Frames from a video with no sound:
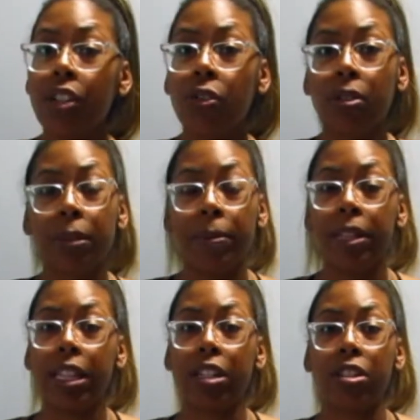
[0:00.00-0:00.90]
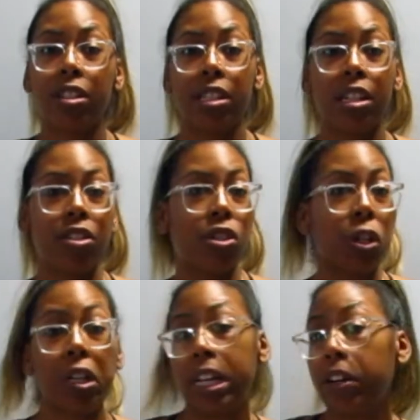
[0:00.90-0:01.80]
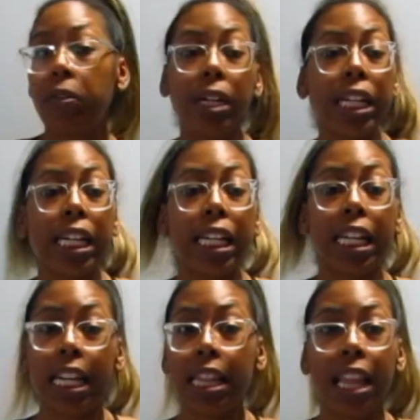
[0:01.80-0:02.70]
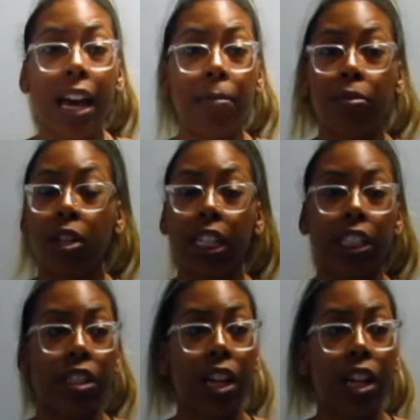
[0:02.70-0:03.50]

or maybe there's a certain ingredient in that brush